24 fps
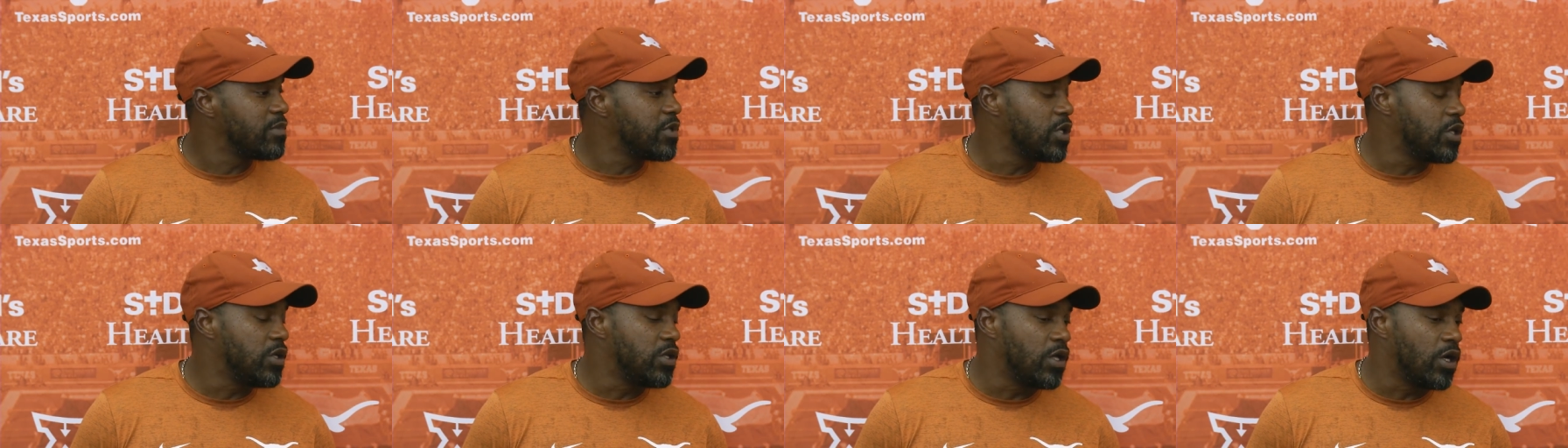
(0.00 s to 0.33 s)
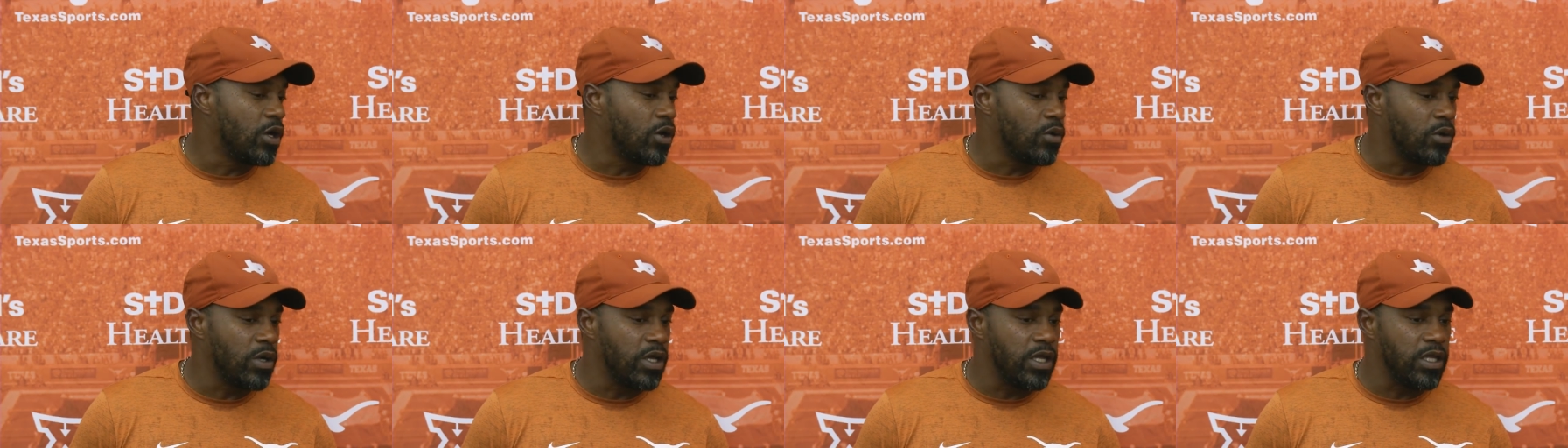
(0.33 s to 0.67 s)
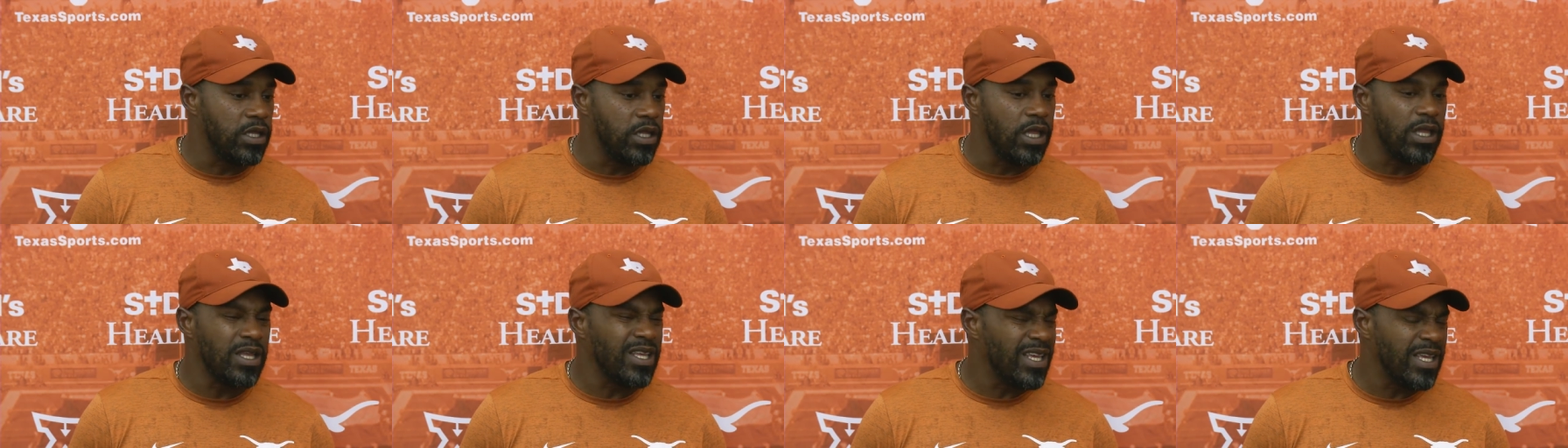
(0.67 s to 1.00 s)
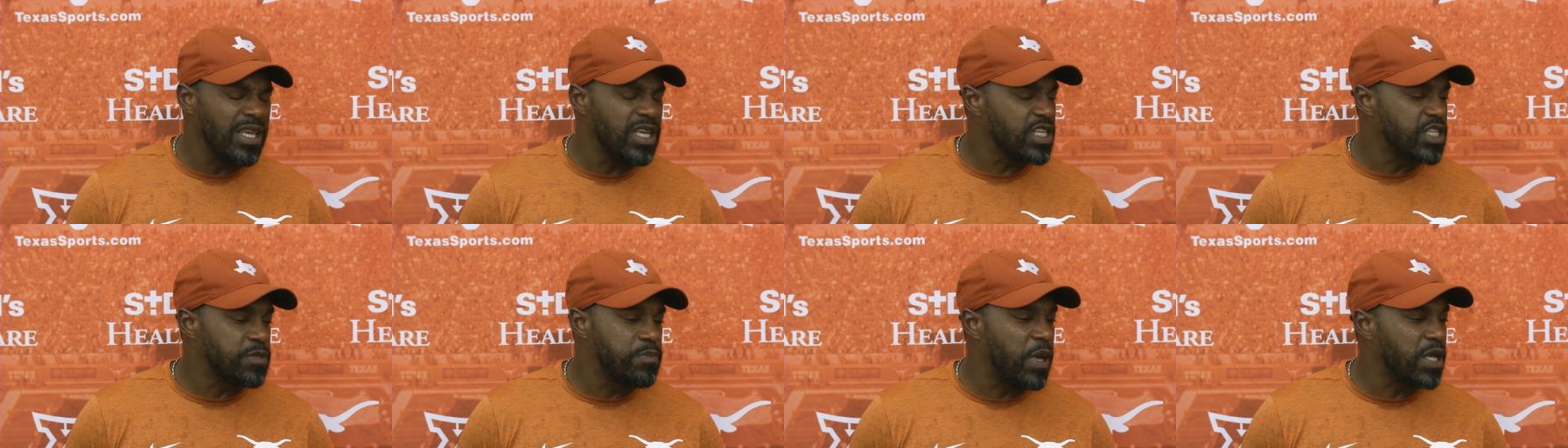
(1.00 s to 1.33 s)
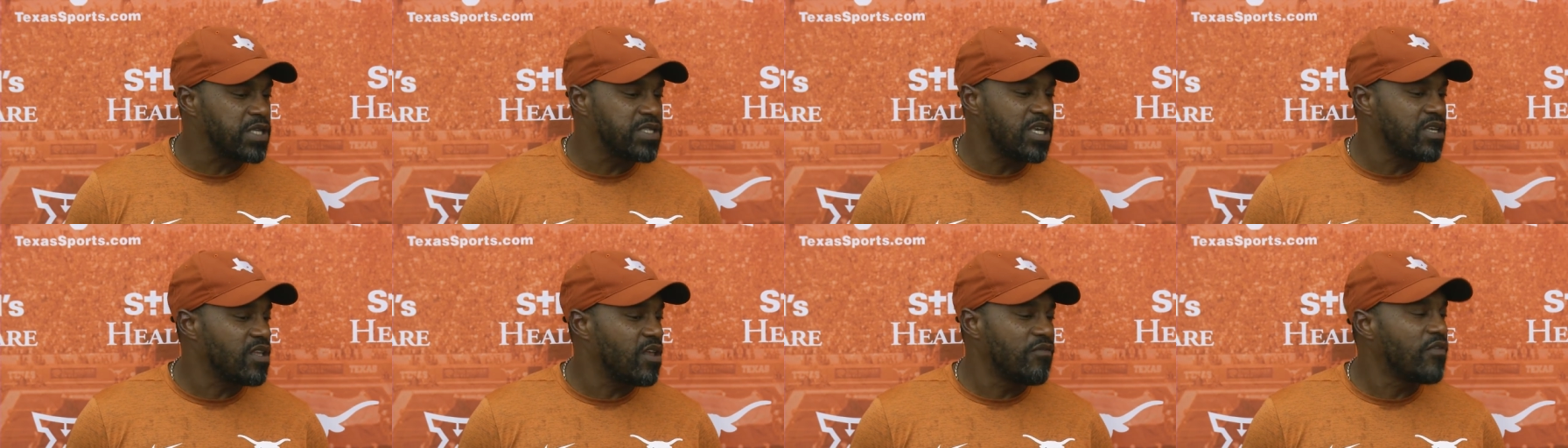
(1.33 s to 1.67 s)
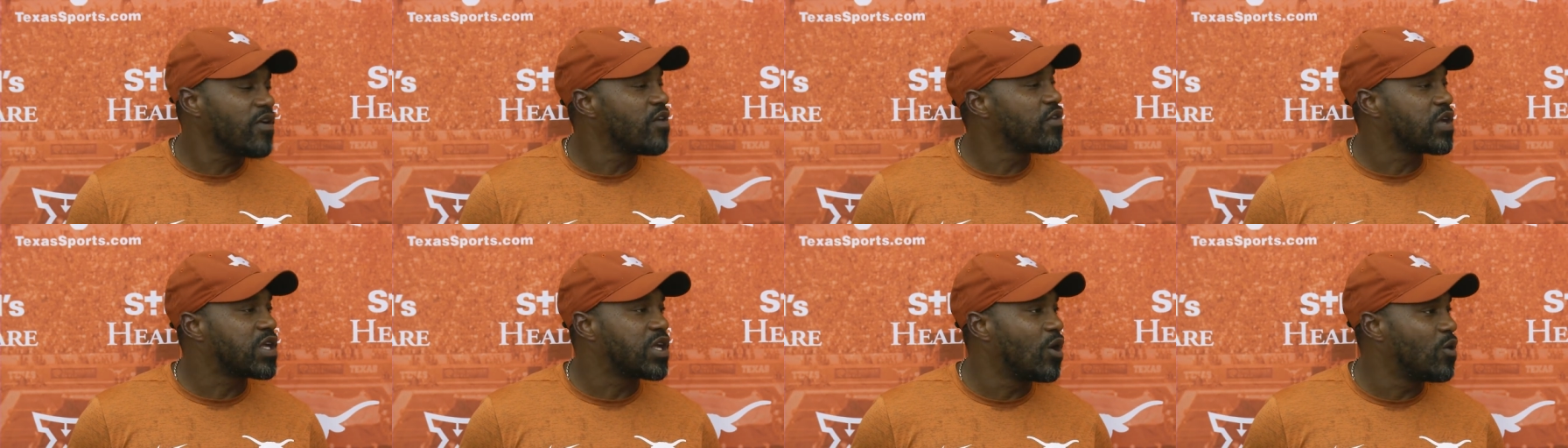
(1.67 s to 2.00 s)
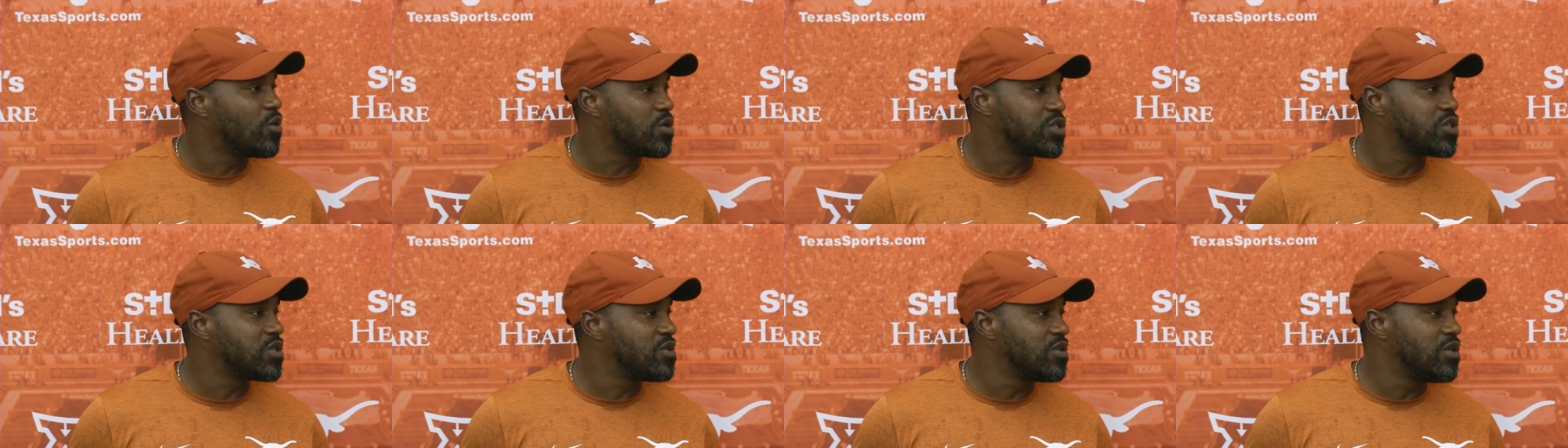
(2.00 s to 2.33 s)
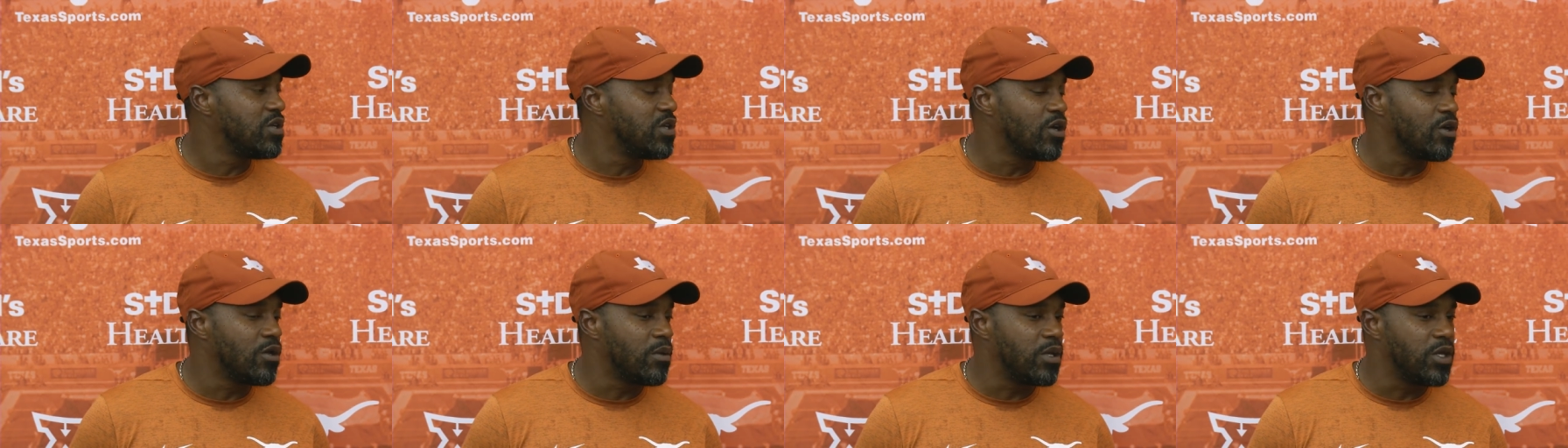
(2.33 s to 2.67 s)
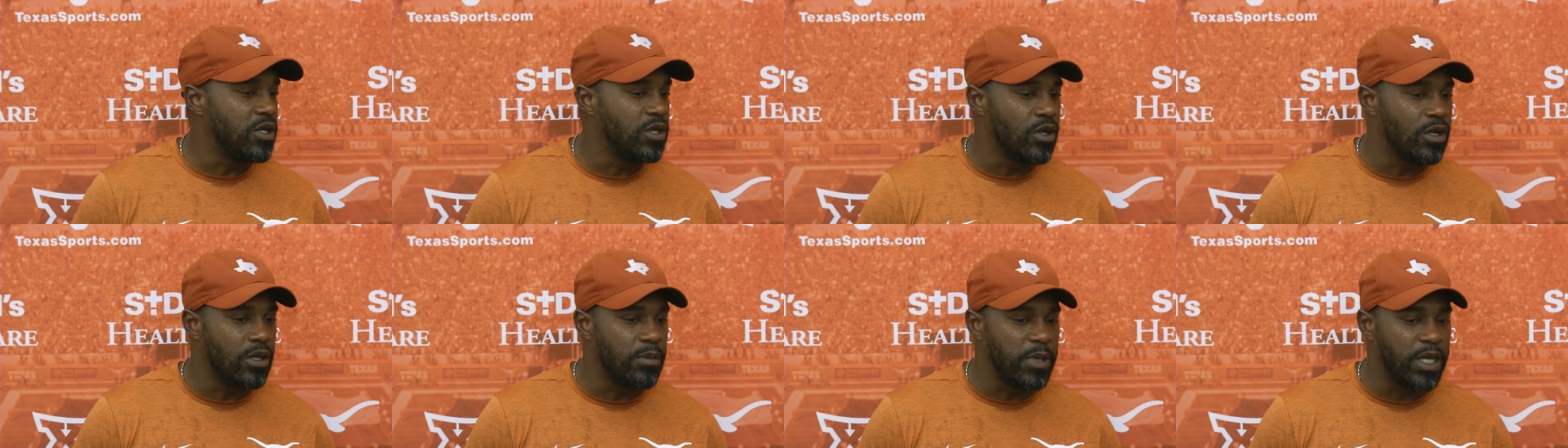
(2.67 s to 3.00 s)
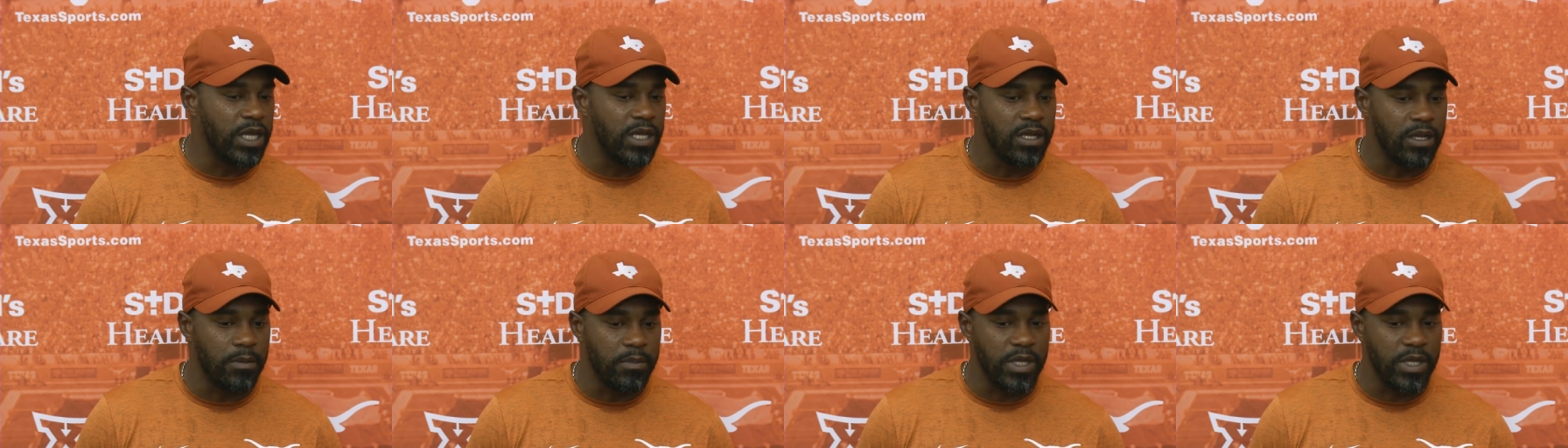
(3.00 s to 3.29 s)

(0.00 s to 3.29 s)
you know, and he expects that of every coach, you know what I mean?